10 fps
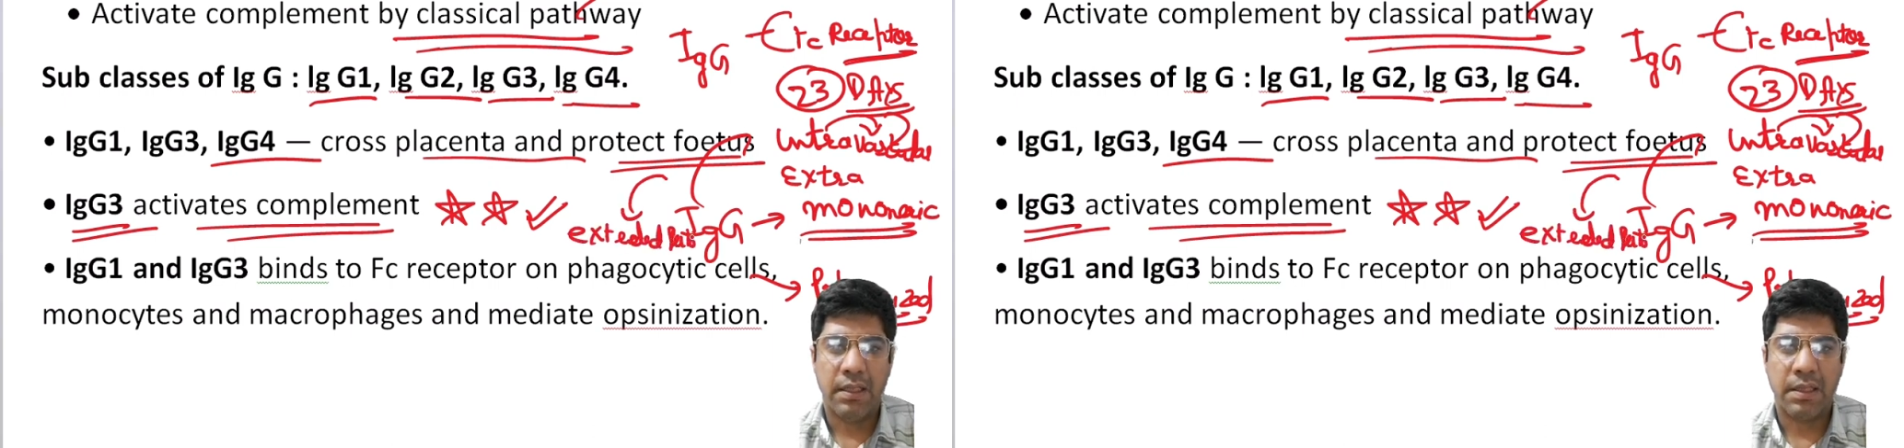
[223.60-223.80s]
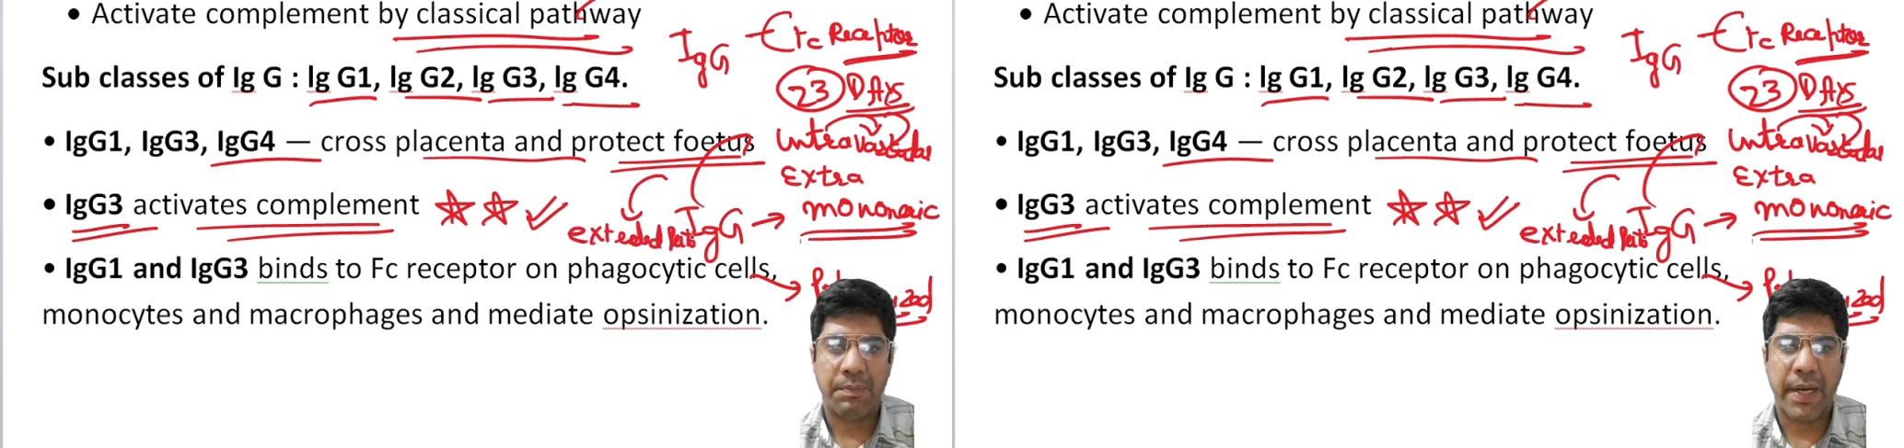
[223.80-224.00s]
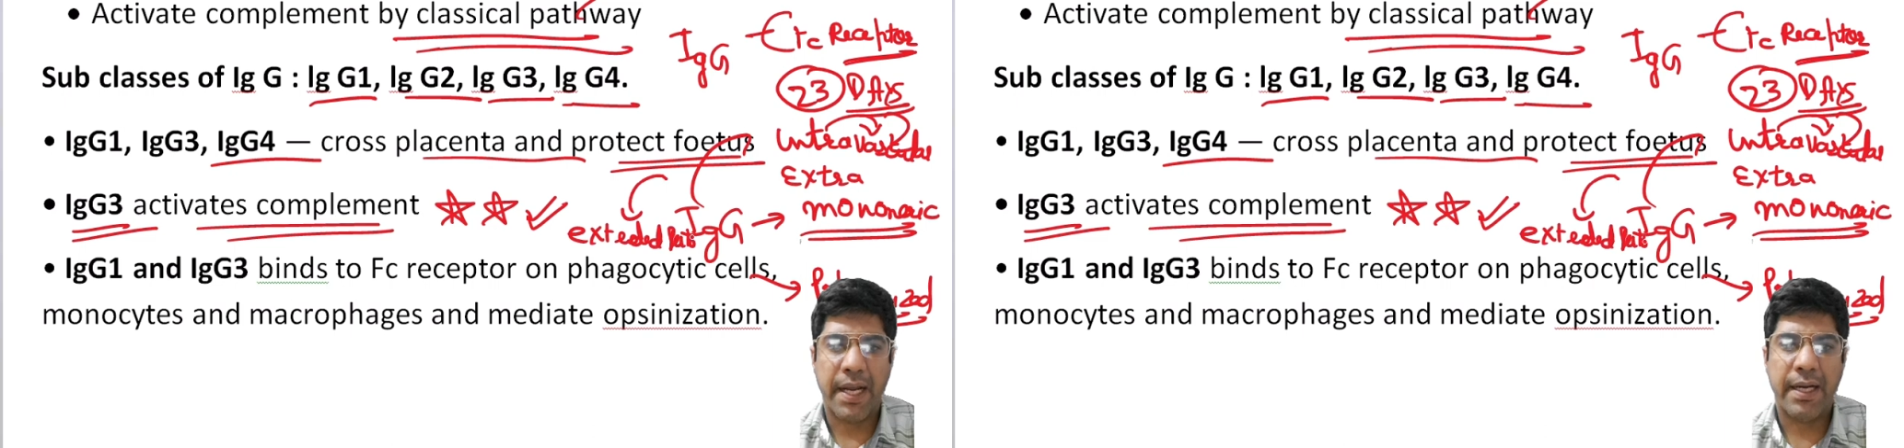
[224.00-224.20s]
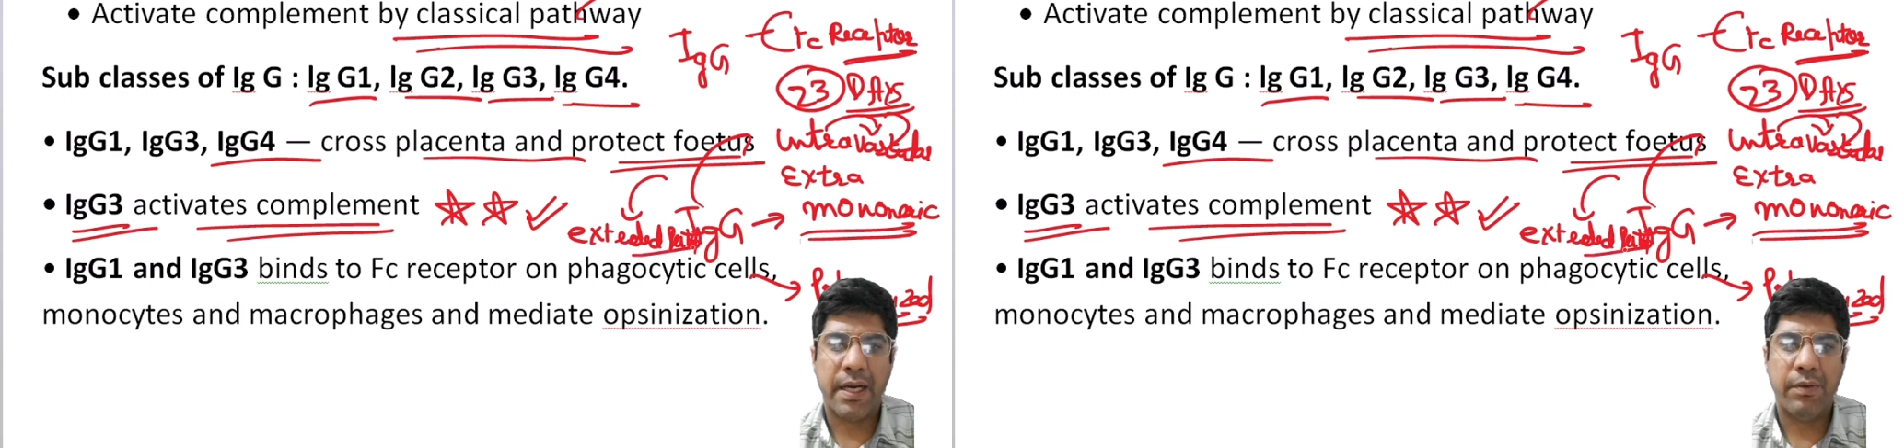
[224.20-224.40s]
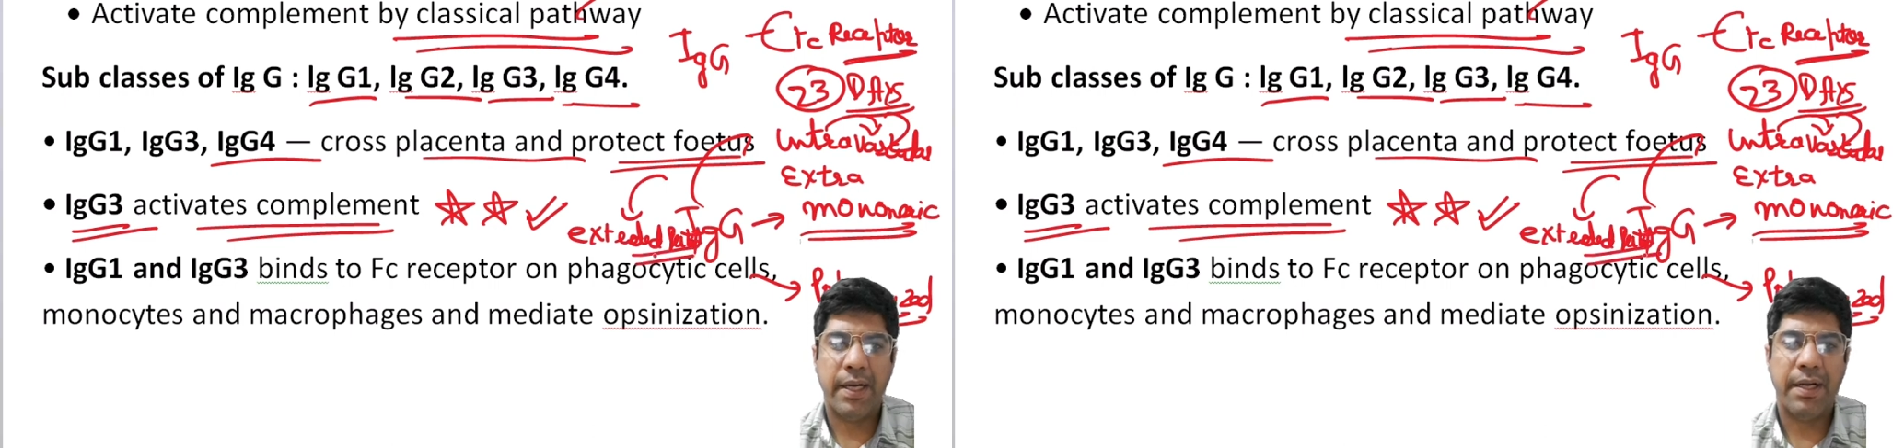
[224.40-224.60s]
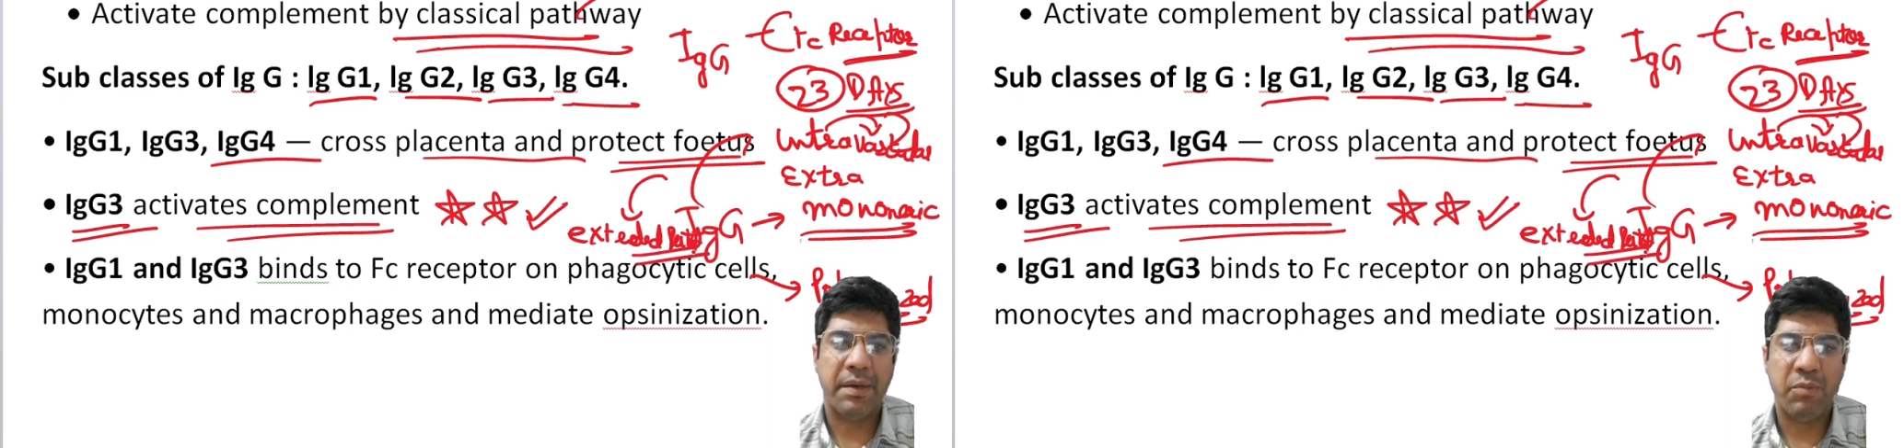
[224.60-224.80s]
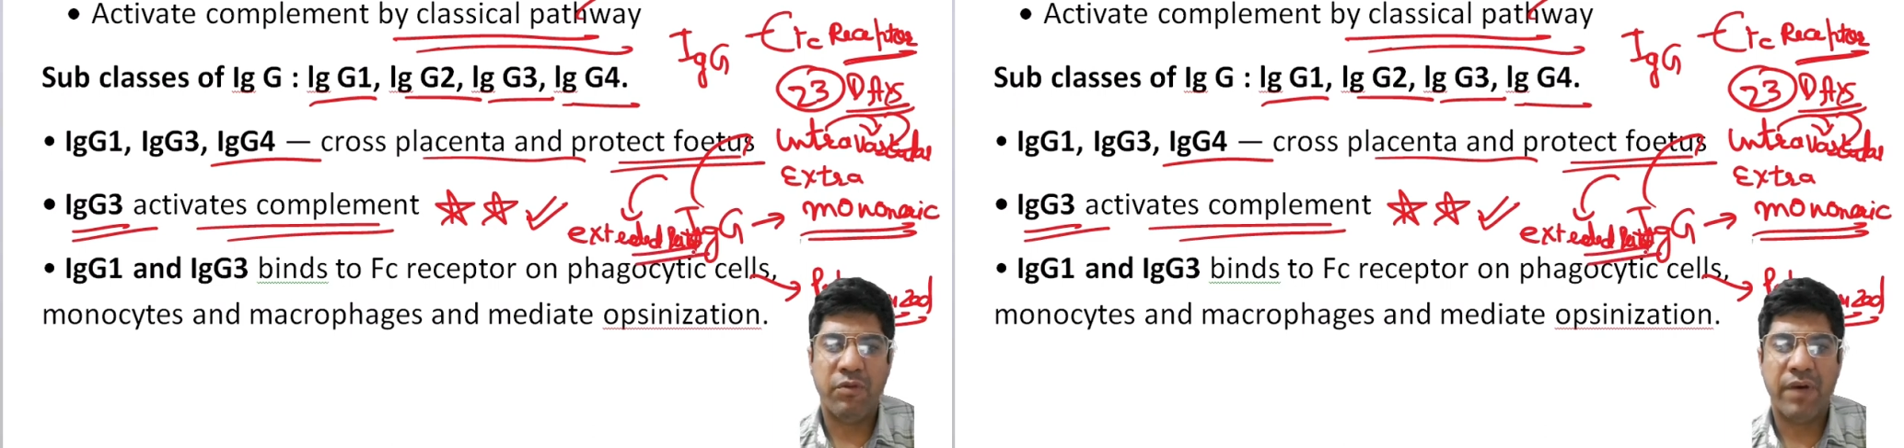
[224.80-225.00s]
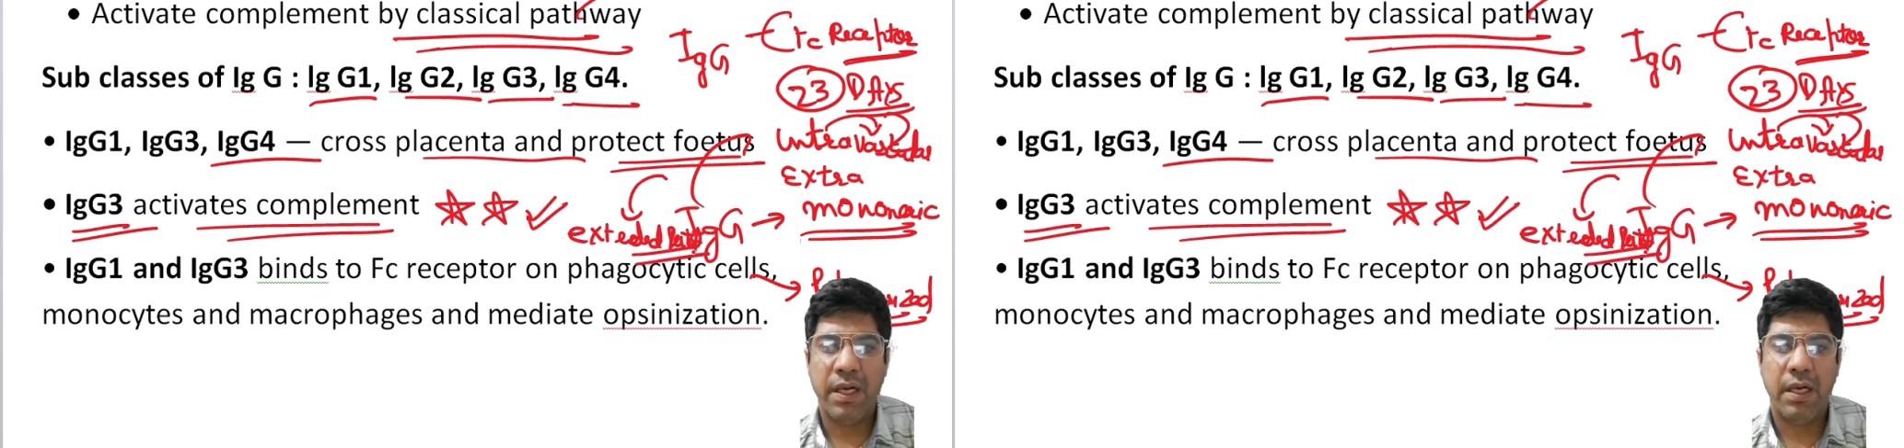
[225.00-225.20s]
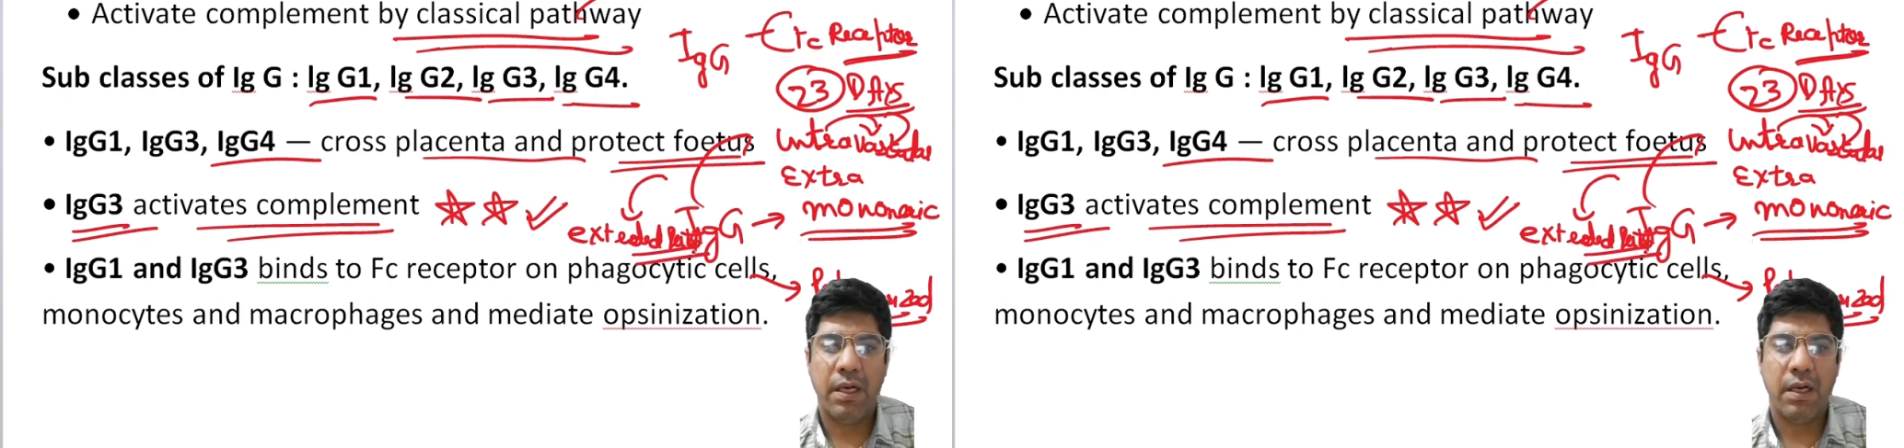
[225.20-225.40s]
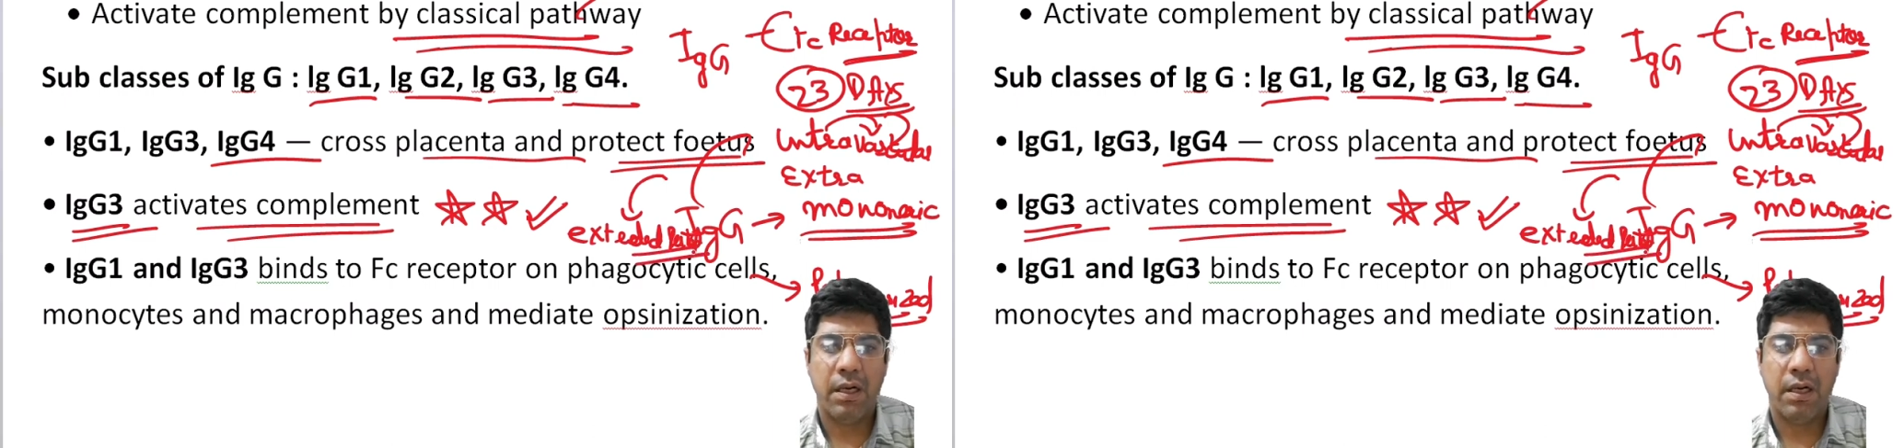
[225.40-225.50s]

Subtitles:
The breakdown and removal